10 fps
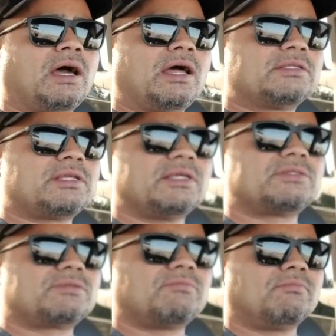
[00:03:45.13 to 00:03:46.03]

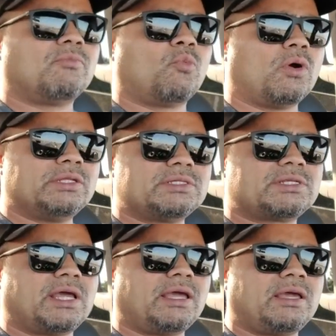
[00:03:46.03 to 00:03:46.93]
Today's
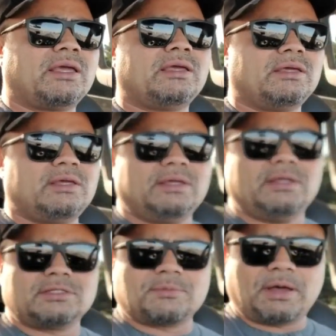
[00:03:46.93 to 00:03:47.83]
Wednesday.
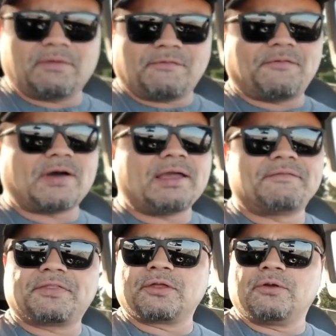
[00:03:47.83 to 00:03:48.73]
It's about
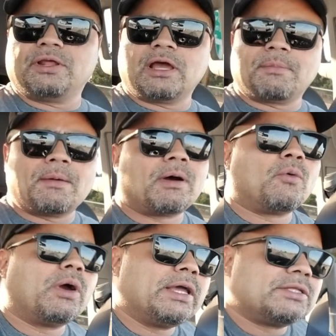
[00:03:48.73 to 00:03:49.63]
5:30. I'm on my
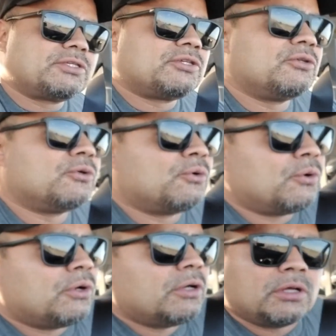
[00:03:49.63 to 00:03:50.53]
way to
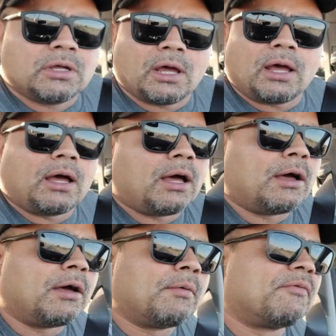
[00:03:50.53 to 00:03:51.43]

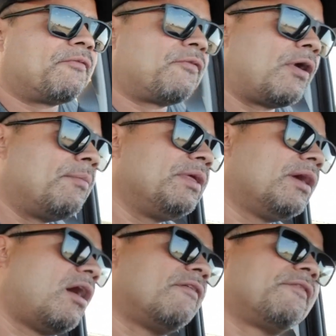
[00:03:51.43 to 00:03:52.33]
from the
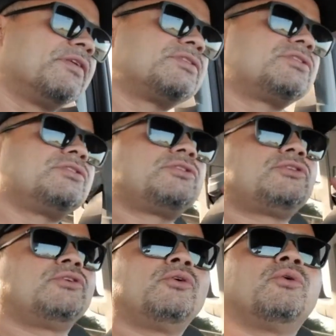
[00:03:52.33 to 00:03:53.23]
office
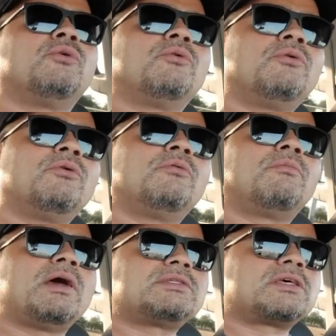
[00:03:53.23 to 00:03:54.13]
to
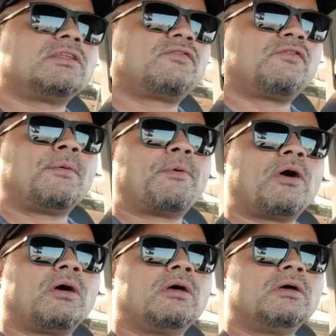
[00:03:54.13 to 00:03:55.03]
my son's
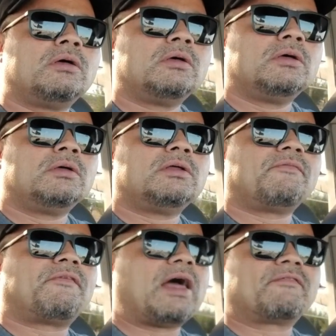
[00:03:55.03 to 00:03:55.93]

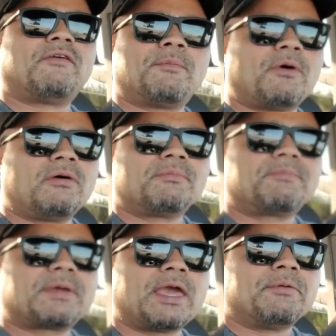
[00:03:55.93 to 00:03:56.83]
flag football
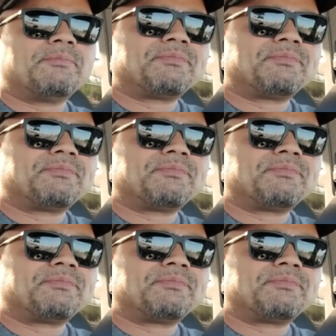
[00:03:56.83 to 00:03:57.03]
game.